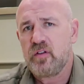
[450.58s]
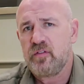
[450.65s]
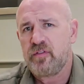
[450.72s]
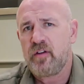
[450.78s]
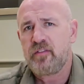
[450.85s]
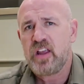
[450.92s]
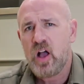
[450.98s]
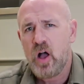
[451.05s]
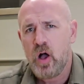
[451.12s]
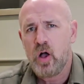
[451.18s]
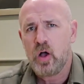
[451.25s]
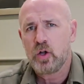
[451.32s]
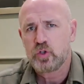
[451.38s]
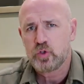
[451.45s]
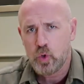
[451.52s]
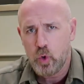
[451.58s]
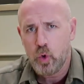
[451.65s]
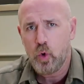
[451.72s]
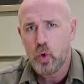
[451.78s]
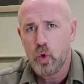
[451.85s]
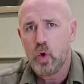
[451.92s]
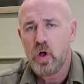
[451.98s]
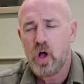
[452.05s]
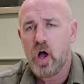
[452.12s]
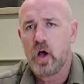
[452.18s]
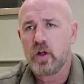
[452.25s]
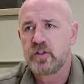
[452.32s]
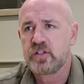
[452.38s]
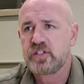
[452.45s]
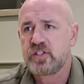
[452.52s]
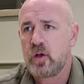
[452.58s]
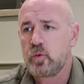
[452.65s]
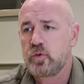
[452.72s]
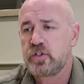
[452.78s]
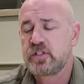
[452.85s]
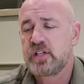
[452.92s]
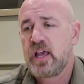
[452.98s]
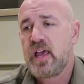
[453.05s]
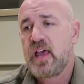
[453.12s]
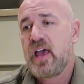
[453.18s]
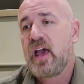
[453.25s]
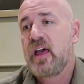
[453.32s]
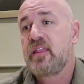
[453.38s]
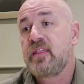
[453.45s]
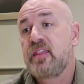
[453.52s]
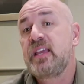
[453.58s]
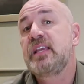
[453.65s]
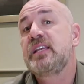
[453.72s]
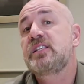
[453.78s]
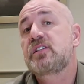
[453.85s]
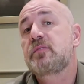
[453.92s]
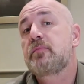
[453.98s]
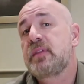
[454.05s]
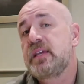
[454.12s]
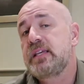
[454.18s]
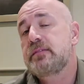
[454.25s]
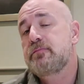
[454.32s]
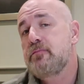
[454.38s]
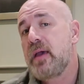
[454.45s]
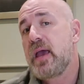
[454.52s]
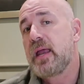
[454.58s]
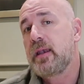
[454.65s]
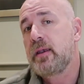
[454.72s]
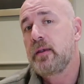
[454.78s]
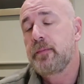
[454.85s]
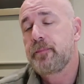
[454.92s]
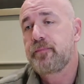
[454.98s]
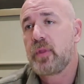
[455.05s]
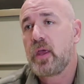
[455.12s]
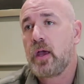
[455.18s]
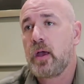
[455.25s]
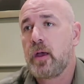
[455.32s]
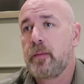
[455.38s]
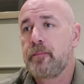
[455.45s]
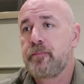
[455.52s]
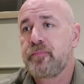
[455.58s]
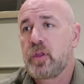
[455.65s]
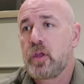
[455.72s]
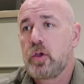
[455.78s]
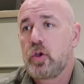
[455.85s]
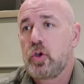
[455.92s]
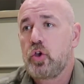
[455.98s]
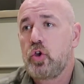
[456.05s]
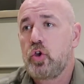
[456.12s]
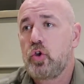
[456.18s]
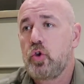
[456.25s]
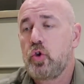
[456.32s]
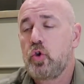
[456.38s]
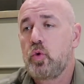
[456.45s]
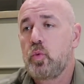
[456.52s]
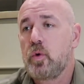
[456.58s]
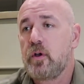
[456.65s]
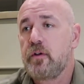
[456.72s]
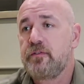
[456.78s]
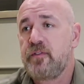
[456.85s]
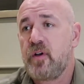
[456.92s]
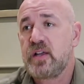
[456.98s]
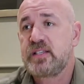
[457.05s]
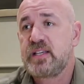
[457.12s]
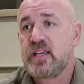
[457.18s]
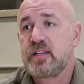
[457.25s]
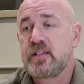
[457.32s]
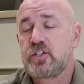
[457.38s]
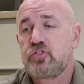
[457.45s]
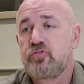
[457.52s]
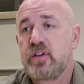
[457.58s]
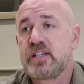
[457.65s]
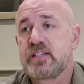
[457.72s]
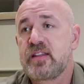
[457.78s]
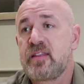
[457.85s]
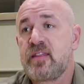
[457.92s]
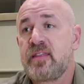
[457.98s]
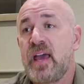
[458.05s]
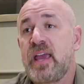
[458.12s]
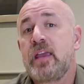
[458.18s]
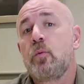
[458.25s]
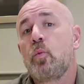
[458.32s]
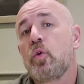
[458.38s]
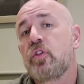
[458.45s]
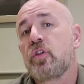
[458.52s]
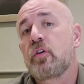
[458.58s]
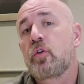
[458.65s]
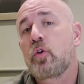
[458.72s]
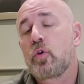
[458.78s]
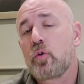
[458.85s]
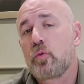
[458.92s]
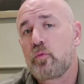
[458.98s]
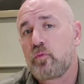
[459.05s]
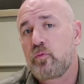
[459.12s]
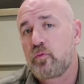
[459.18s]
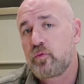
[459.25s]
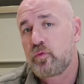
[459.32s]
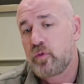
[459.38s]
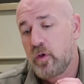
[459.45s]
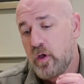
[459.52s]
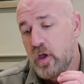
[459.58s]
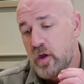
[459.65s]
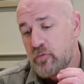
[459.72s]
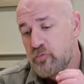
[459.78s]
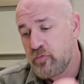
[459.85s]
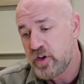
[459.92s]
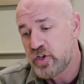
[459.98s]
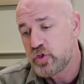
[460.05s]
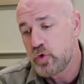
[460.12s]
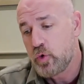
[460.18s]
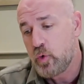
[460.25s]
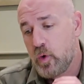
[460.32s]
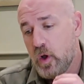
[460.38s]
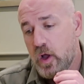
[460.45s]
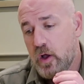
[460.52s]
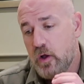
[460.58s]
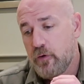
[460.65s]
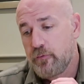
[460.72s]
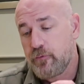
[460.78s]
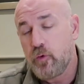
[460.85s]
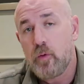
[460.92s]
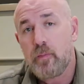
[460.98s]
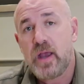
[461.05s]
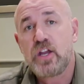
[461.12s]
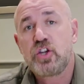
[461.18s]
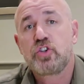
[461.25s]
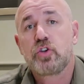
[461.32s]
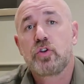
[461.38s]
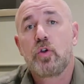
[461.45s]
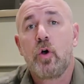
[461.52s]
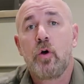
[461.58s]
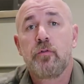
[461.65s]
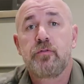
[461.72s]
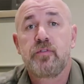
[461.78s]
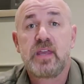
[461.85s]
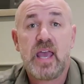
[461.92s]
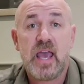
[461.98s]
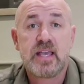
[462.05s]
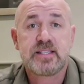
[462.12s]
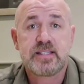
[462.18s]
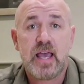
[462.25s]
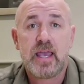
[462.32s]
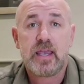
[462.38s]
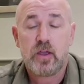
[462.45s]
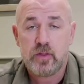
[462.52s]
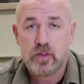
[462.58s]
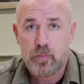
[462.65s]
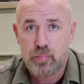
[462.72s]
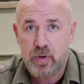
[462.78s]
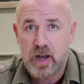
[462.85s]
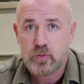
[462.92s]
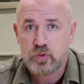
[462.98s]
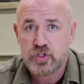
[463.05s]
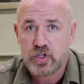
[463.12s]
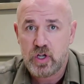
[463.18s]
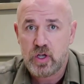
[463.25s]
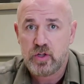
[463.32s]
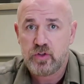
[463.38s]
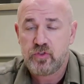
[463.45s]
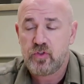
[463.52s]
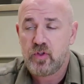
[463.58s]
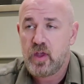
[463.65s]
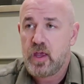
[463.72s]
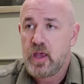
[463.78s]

very hardcore, hardened soldiers. And these men who were fighting in the streets, they were the original formation of the SA and the brown shirts.